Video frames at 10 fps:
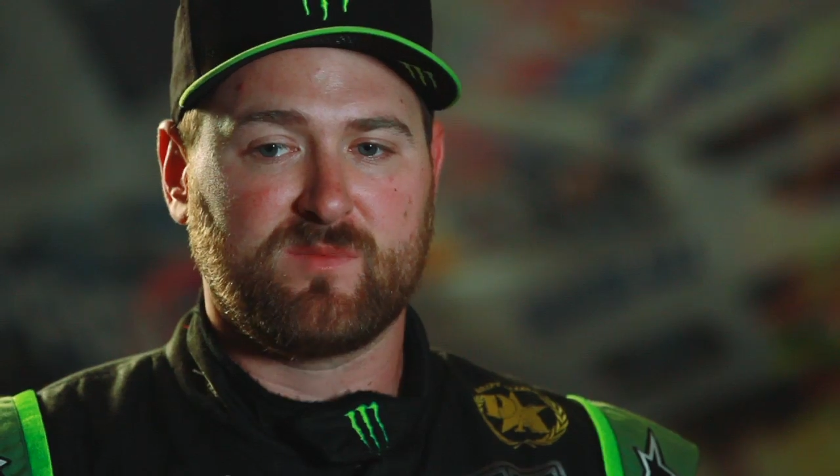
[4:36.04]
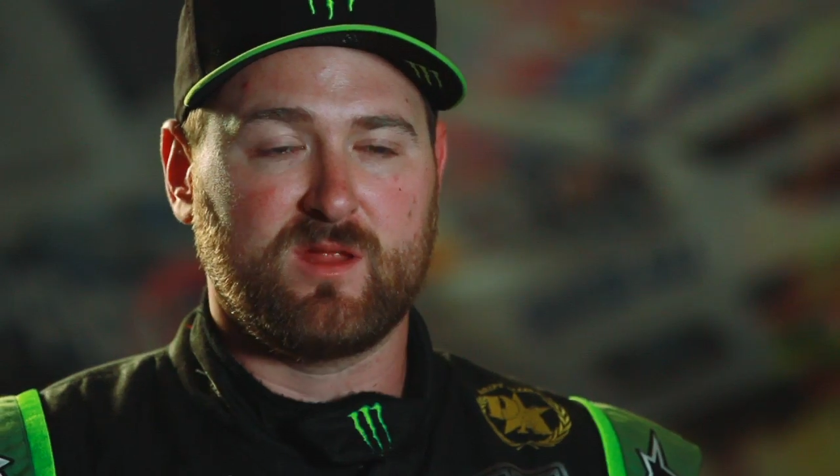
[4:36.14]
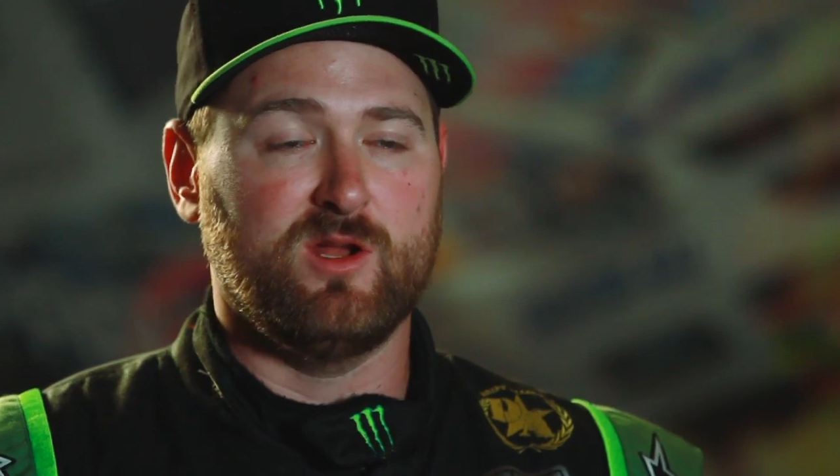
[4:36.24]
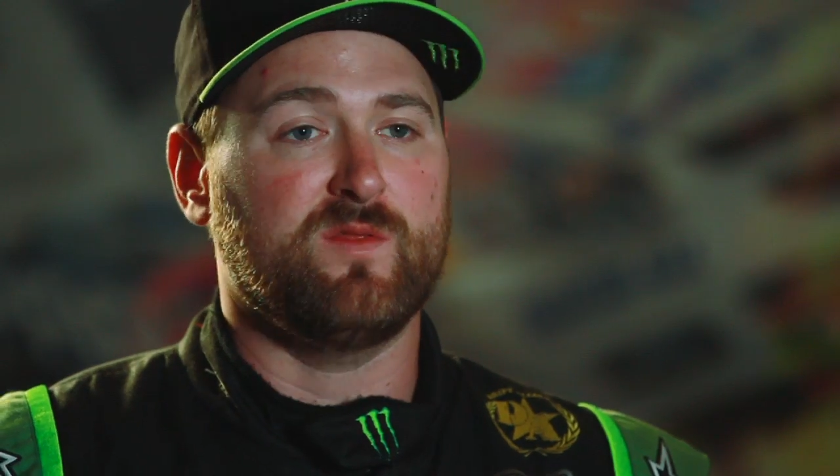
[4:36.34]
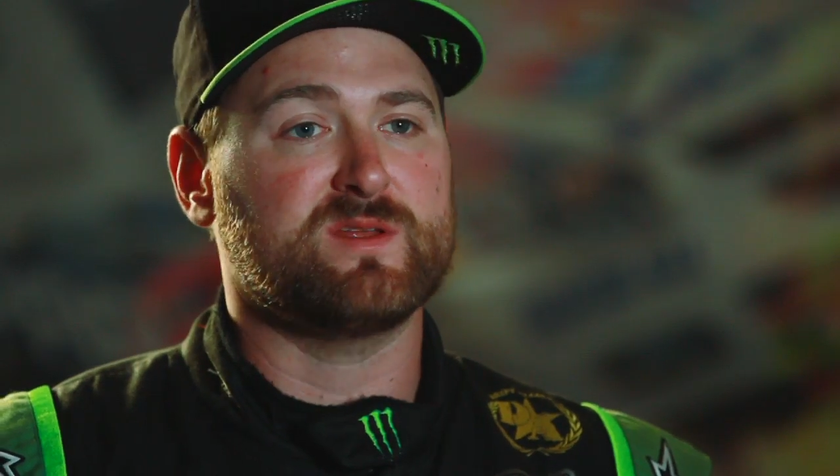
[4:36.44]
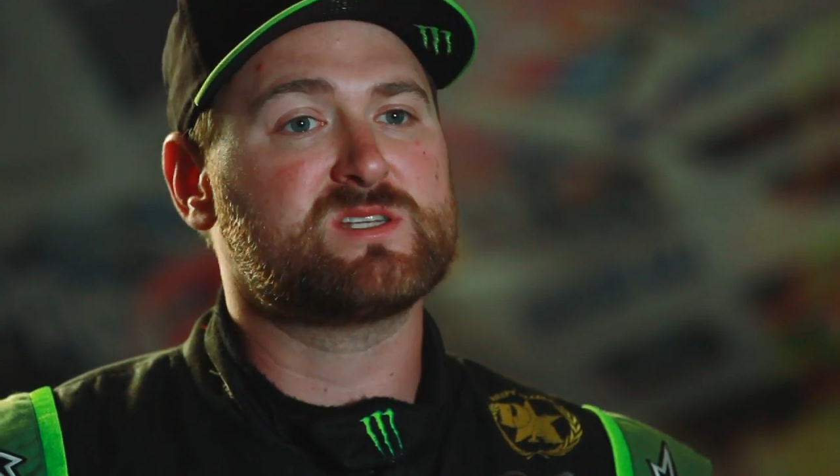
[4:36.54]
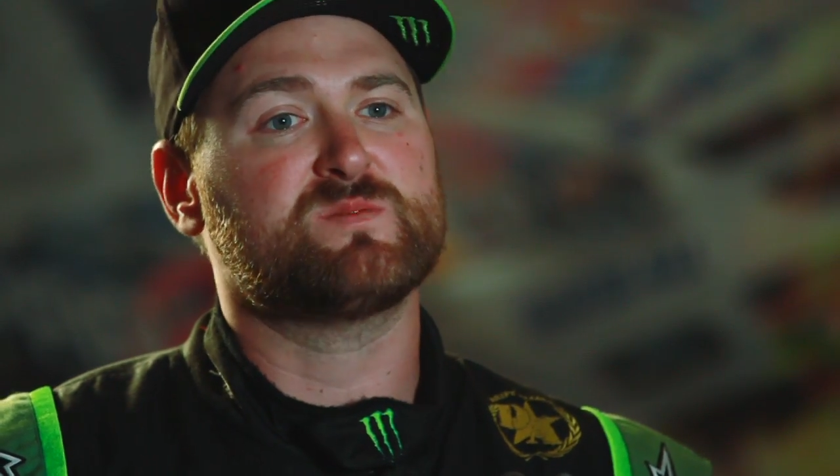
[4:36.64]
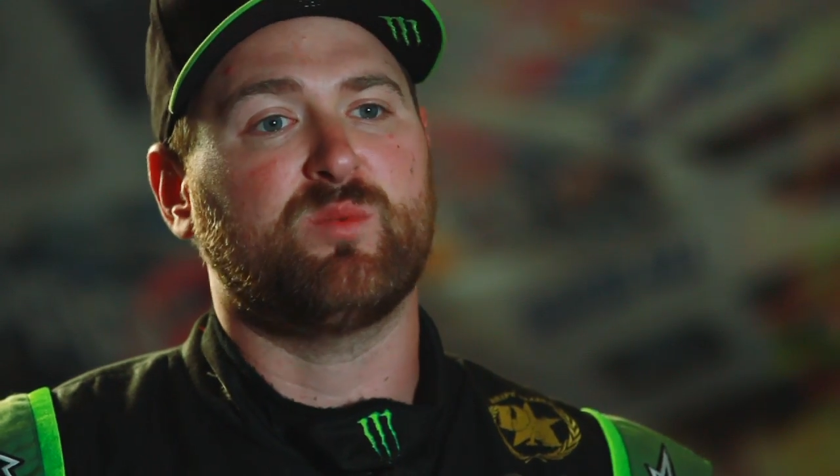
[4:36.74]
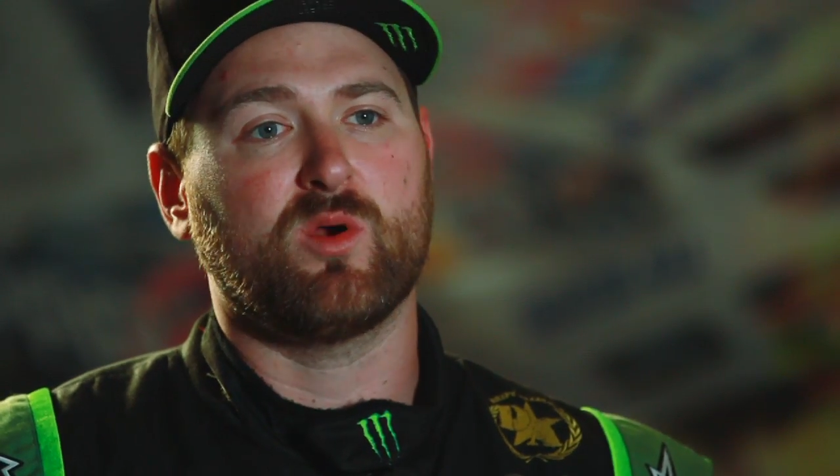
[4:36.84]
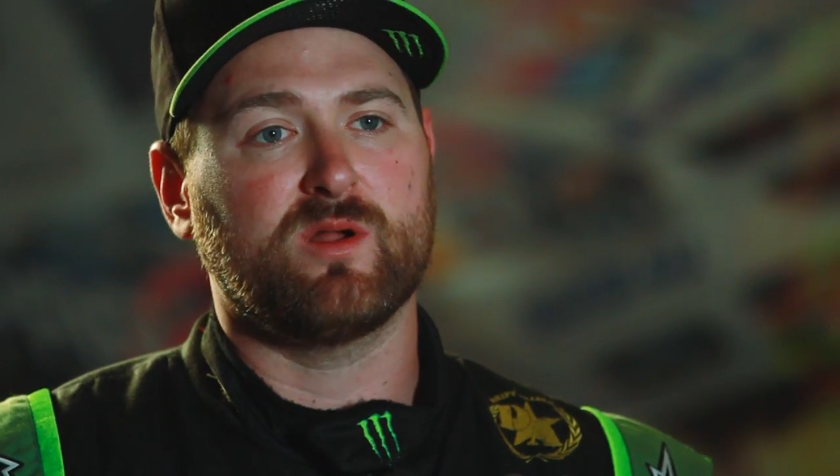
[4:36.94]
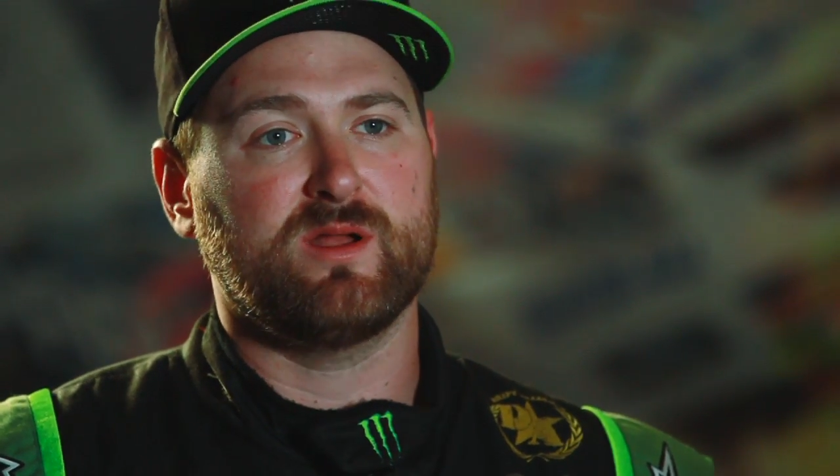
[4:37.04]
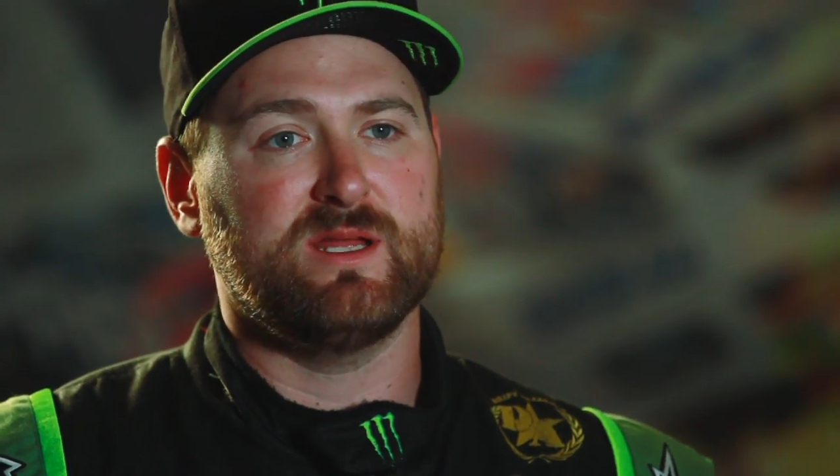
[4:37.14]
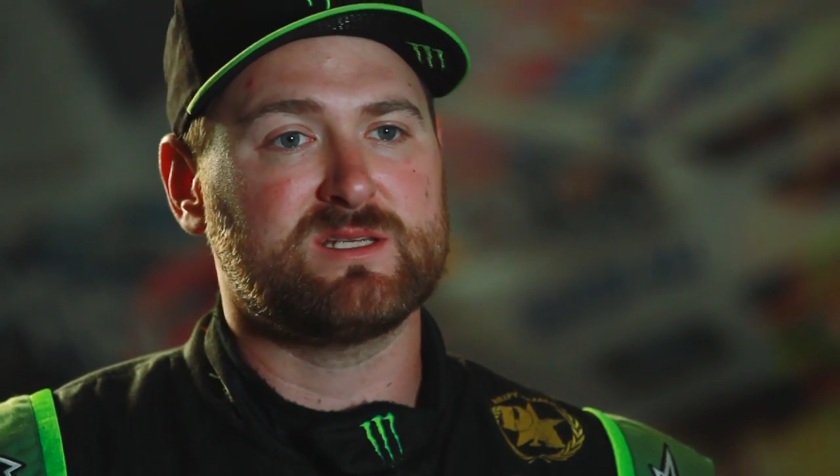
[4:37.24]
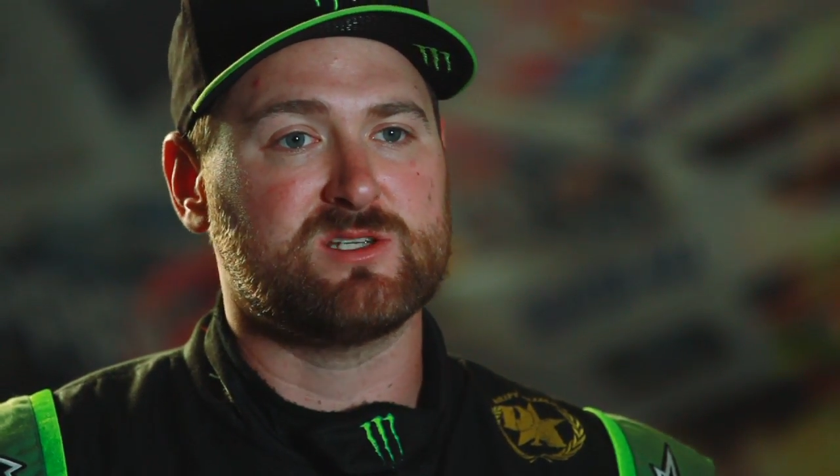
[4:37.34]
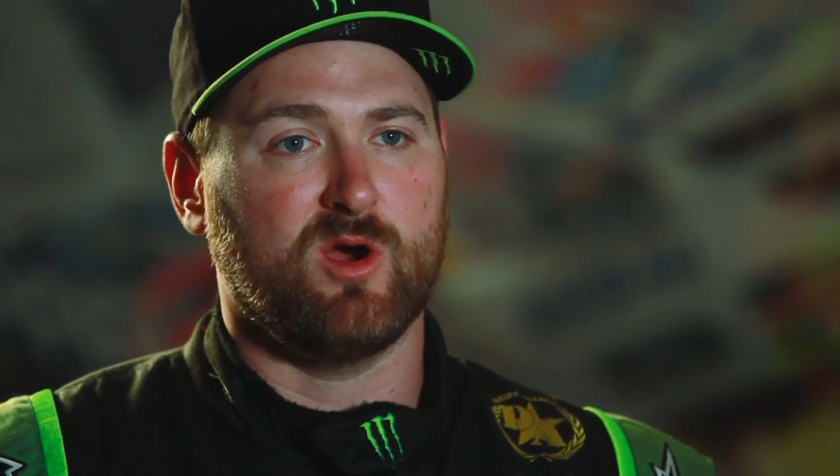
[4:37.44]
This sport
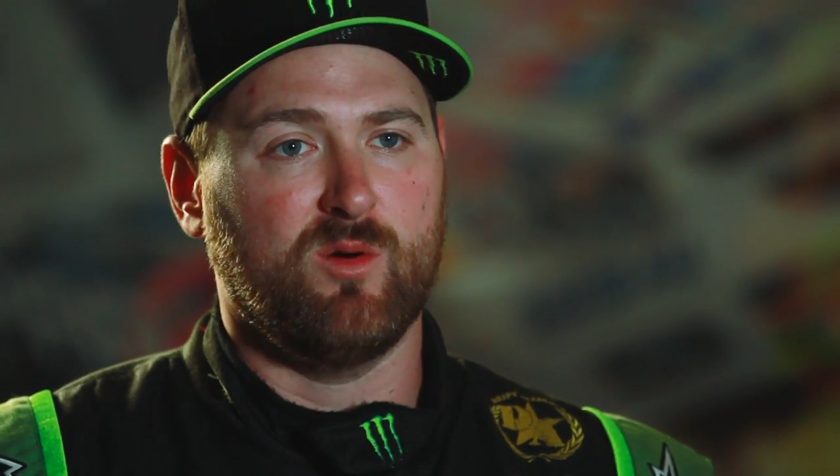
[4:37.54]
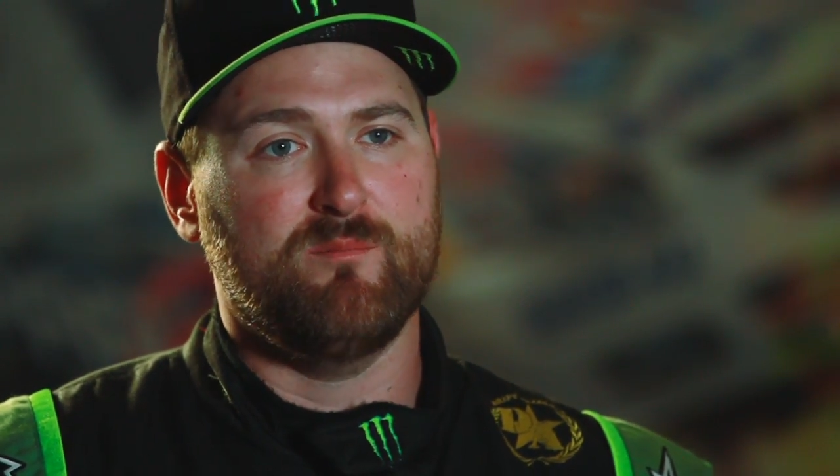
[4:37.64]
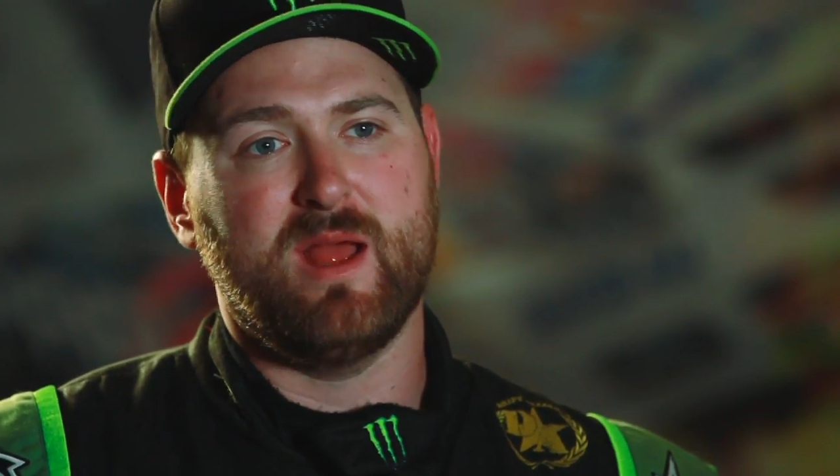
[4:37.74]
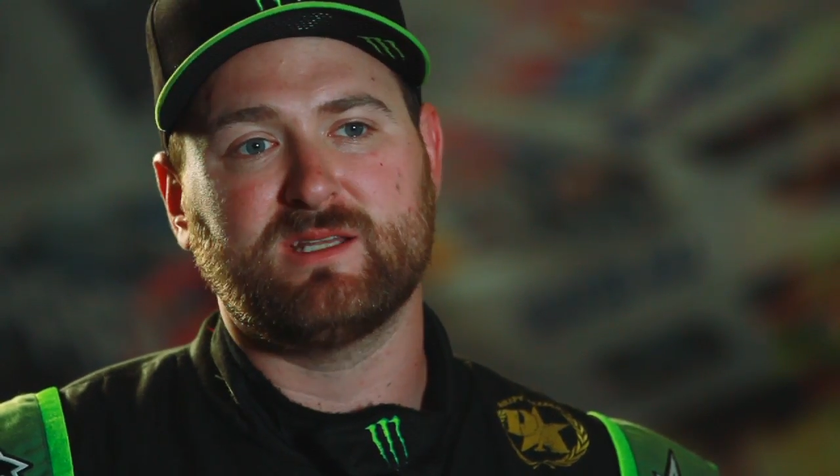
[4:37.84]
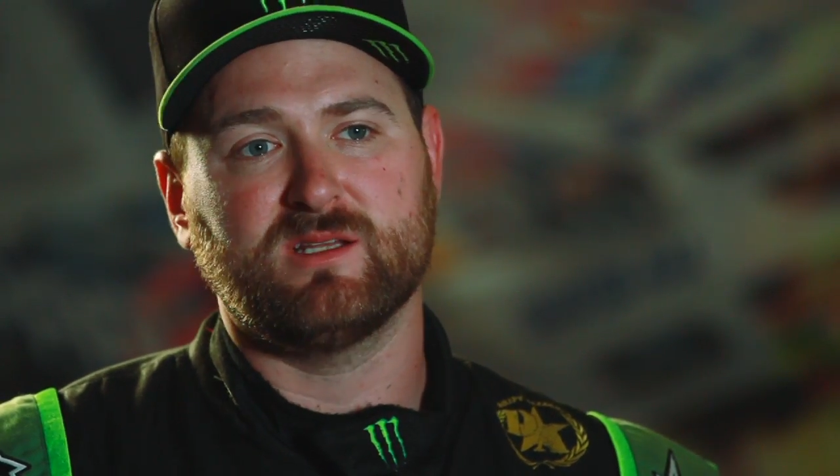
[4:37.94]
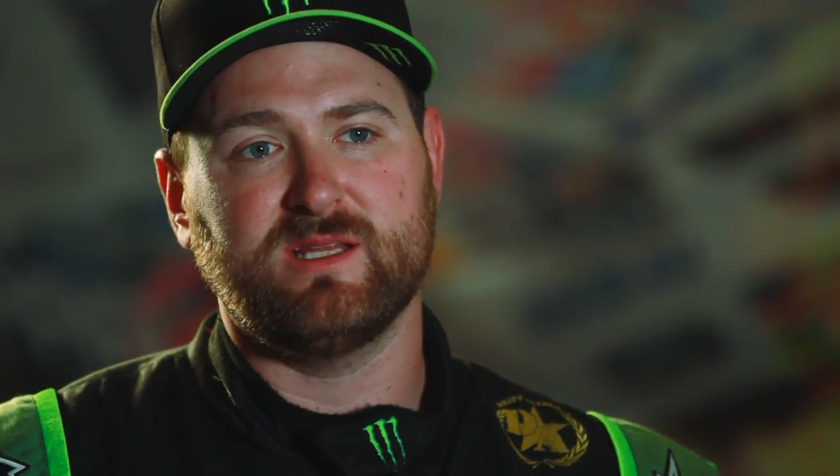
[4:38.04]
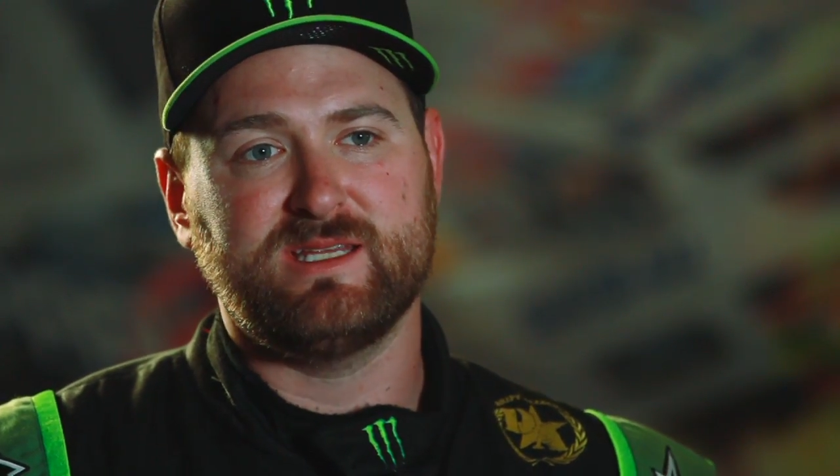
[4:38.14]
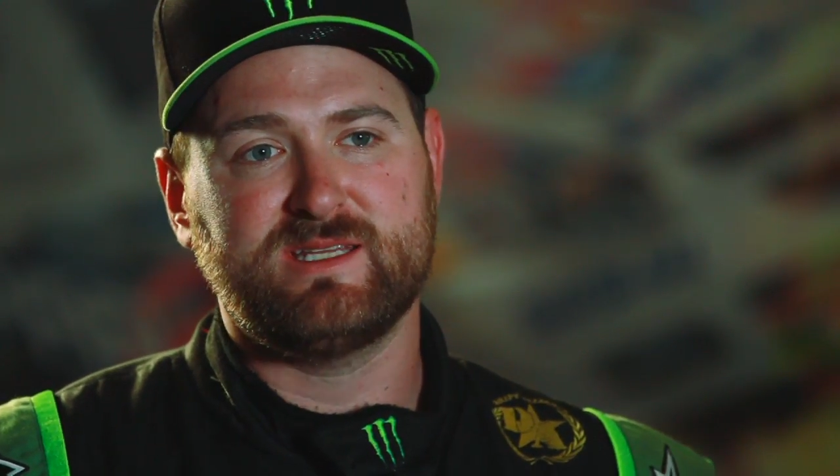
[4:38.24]
is so mentally